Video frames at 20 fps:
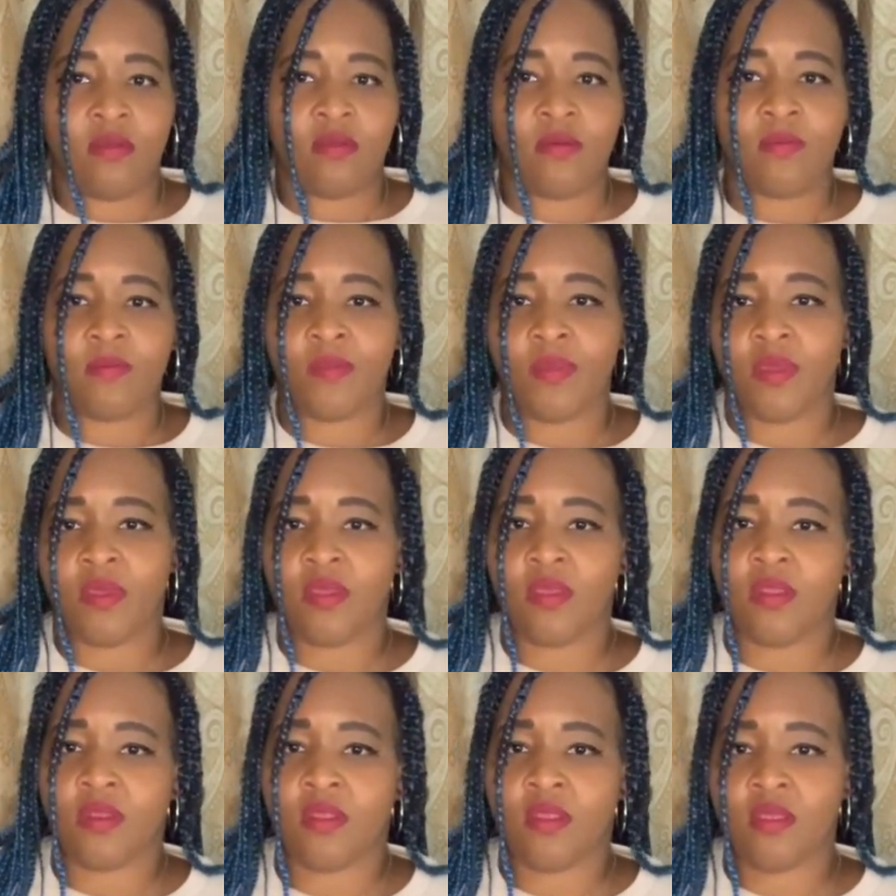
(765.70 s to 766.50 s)

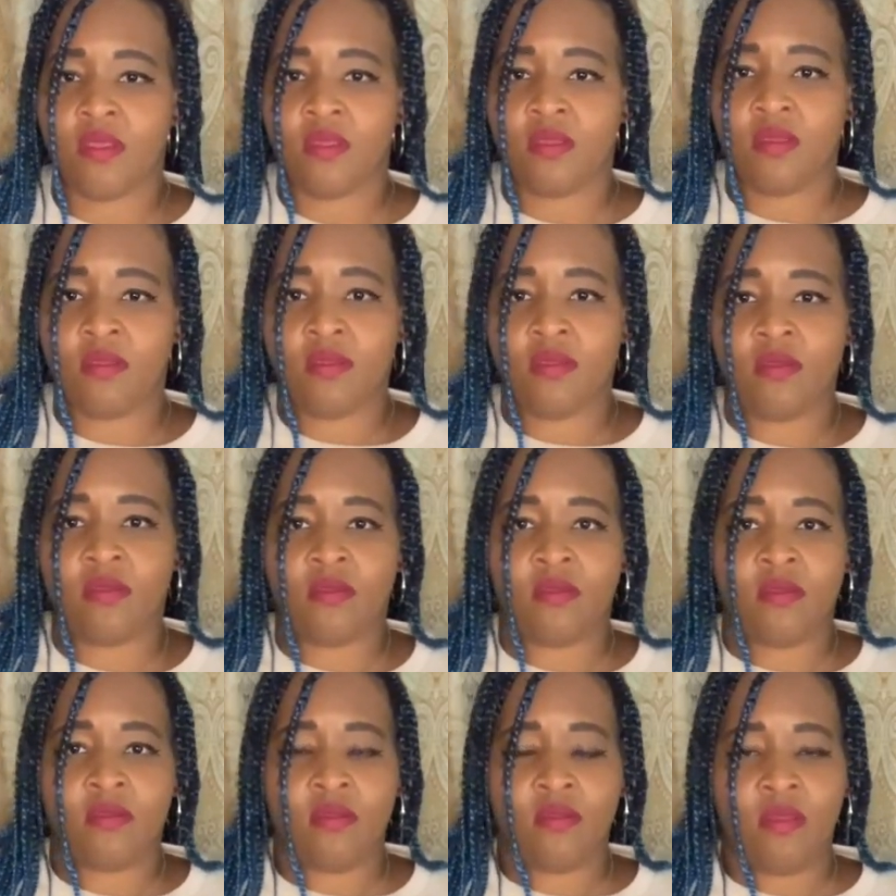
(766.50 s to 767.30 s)
but
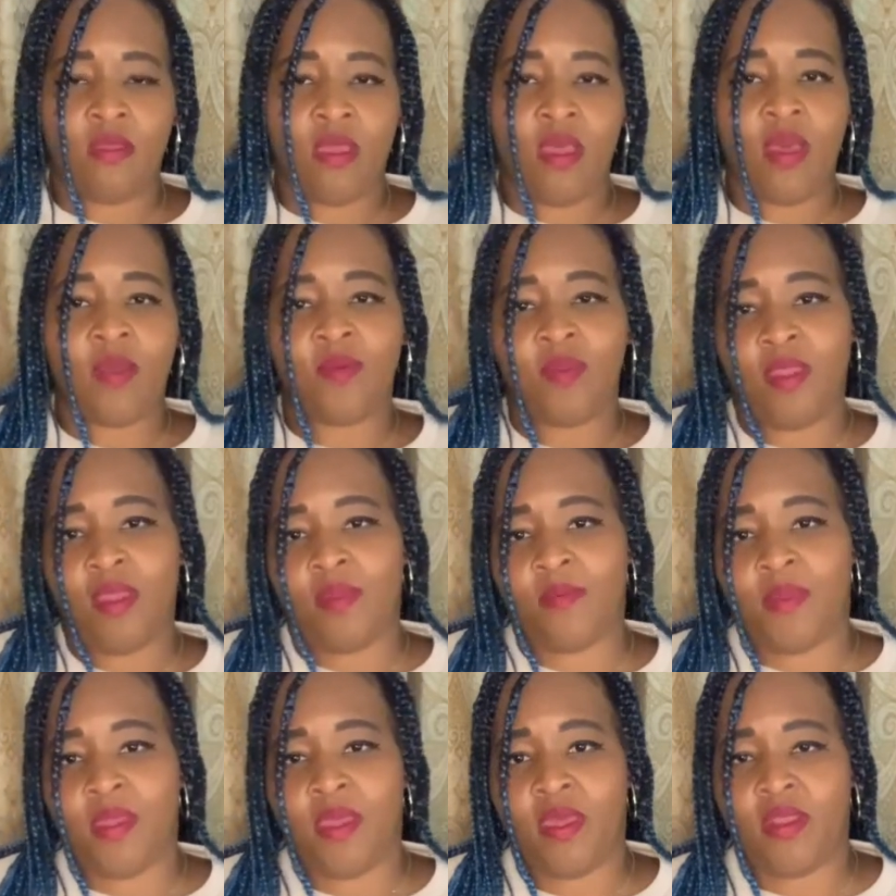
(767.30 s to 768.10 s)
I'm not
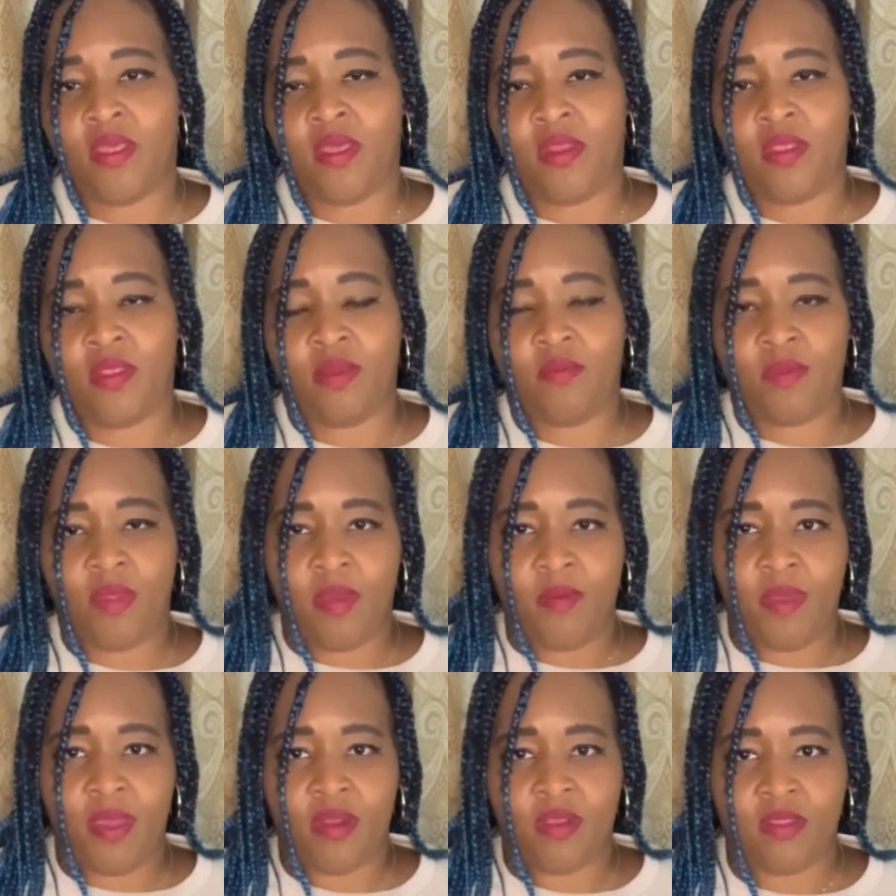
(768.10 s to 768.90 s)
mad at it. I'm not
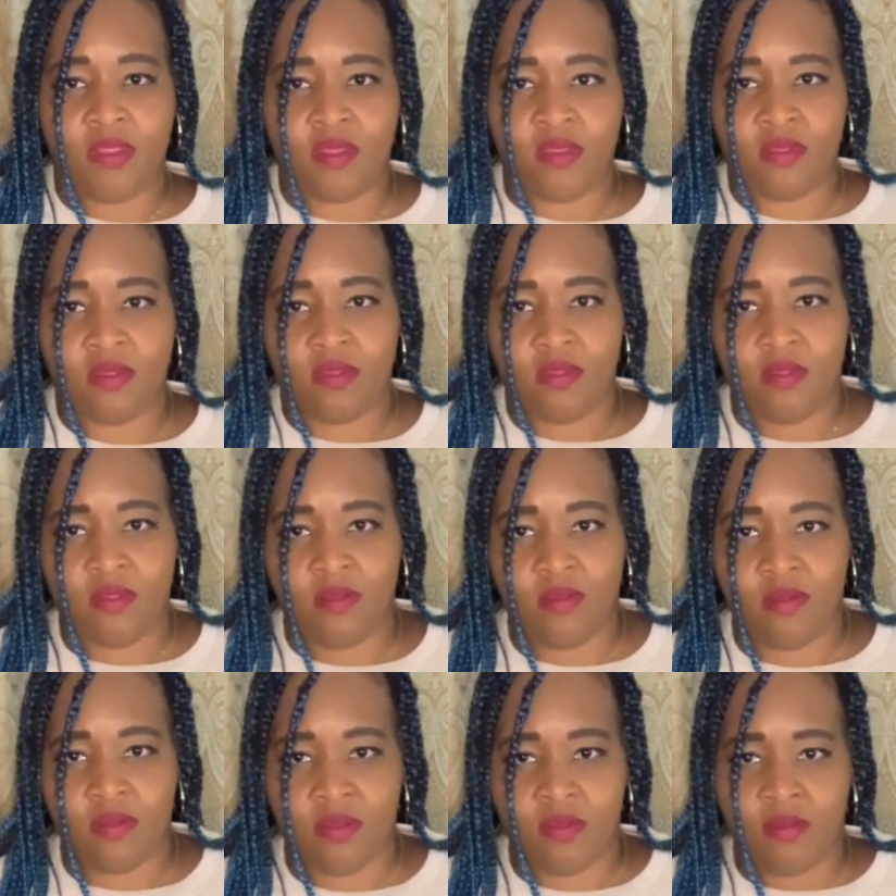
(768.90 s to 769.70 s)
mad at
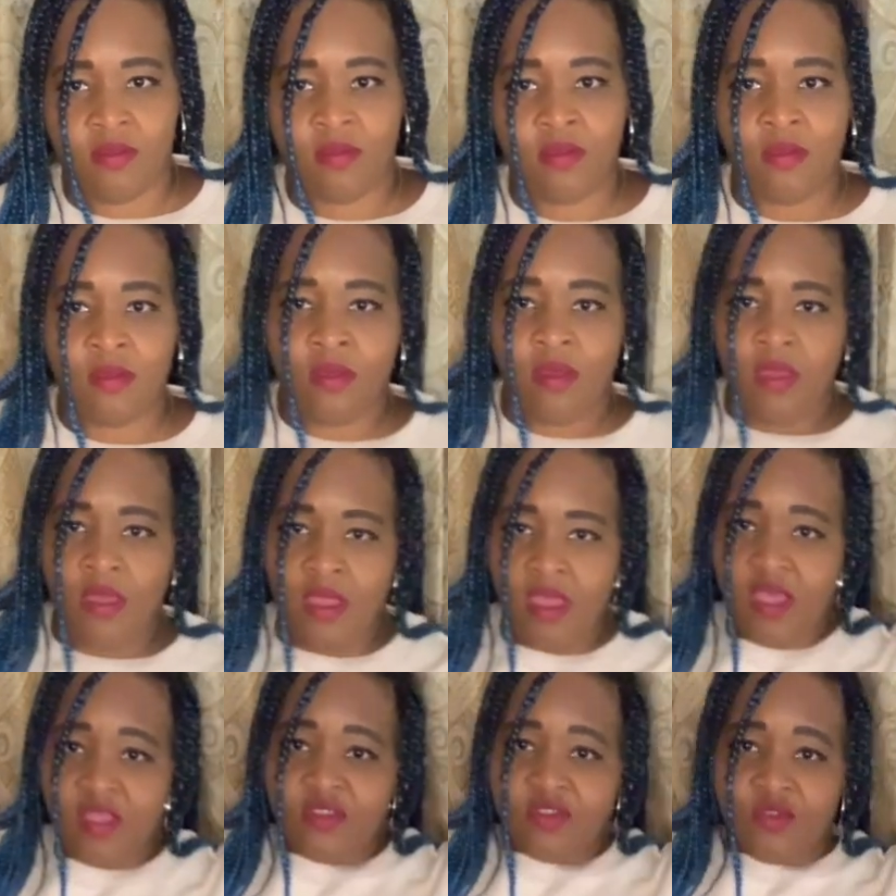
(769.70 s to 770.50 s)
the
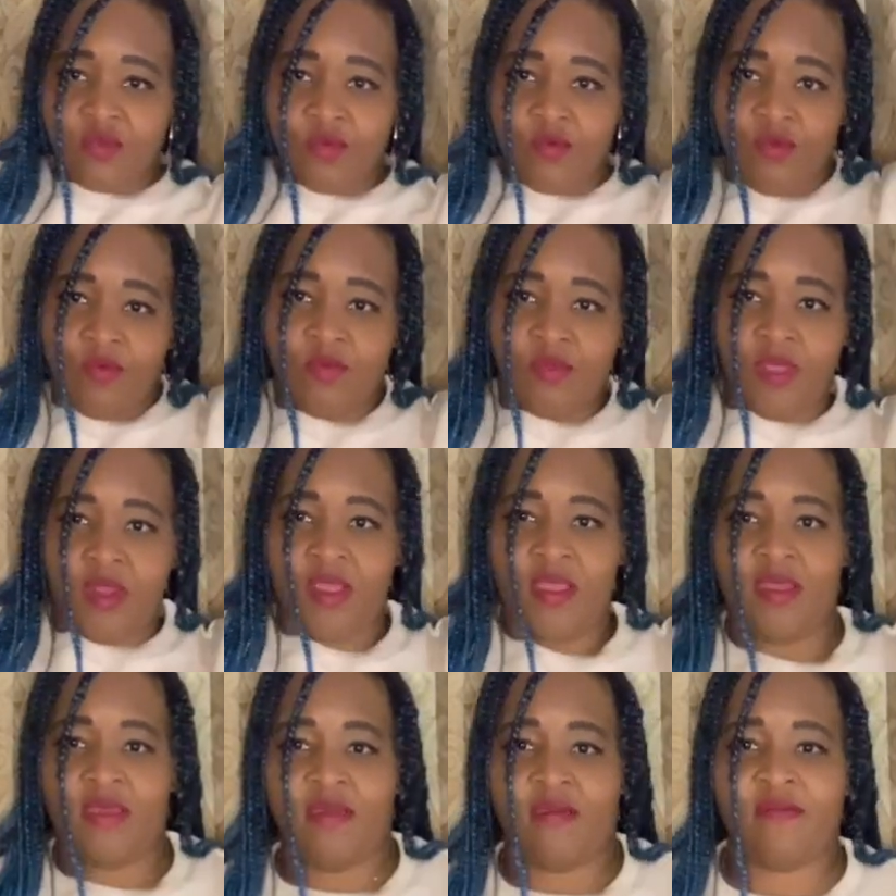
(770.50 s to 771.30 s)
extra room that I
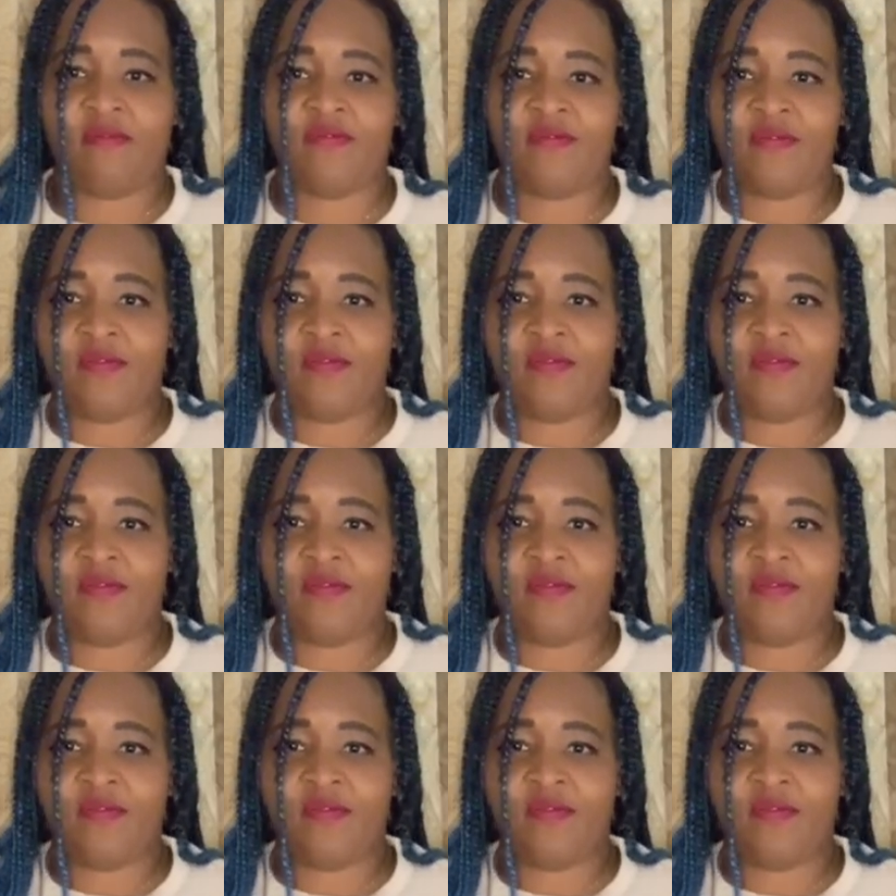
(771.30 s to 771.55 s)
have.